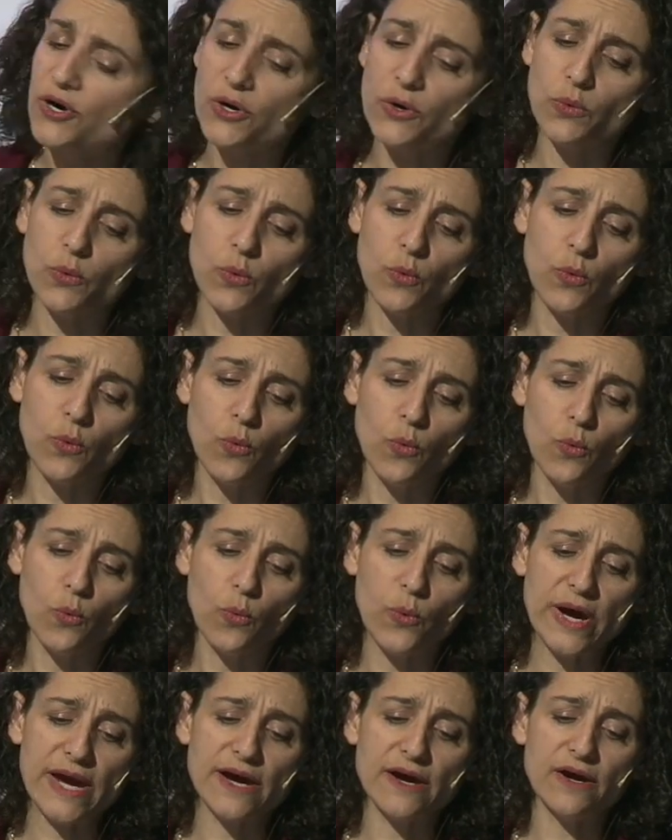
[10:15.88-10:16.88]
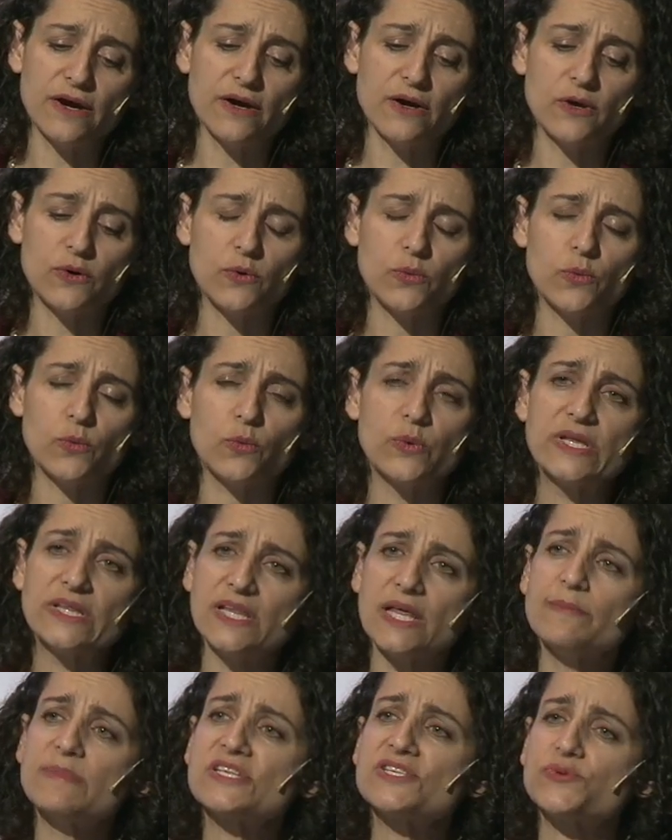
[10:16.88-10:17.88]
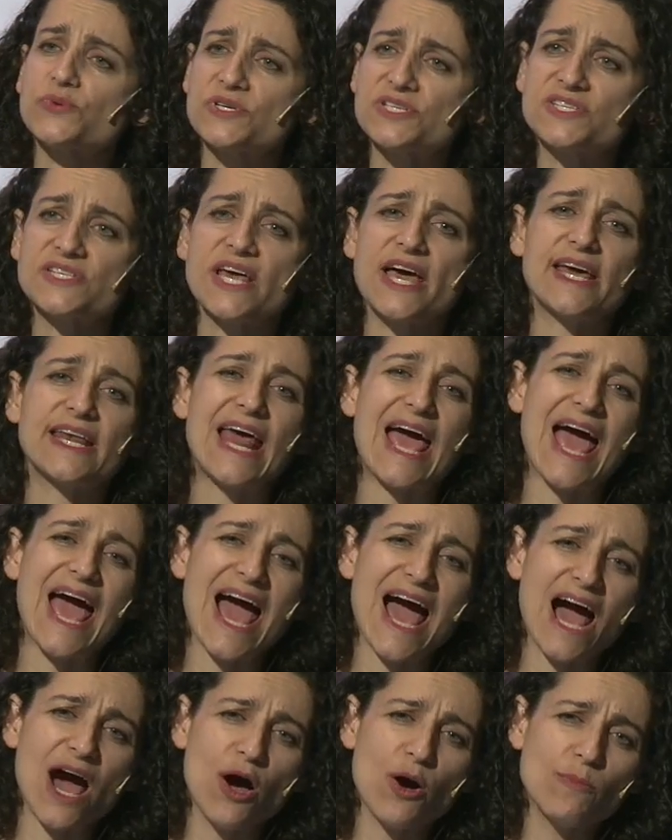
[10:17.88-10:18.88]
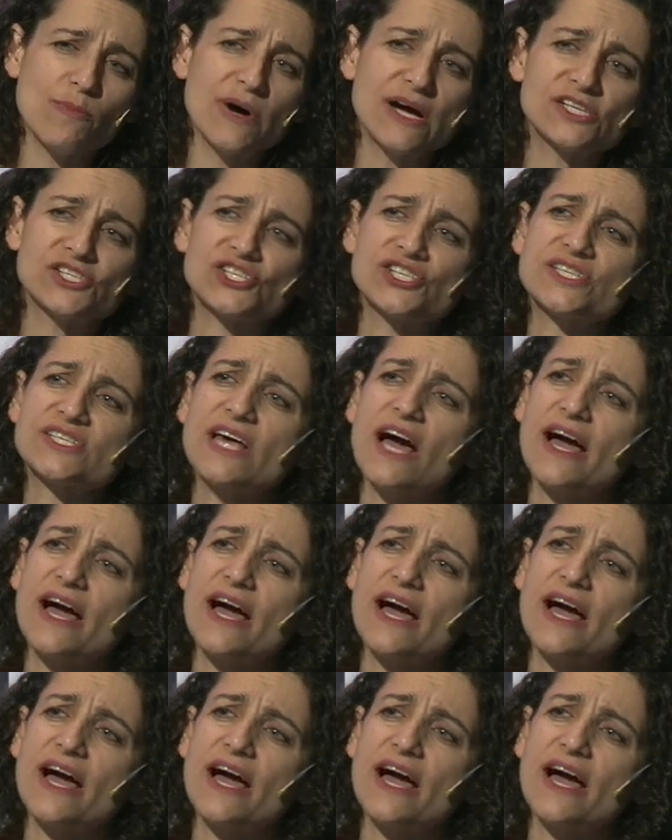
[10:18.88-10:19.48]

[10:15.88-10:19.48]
for where, when limits were set, how much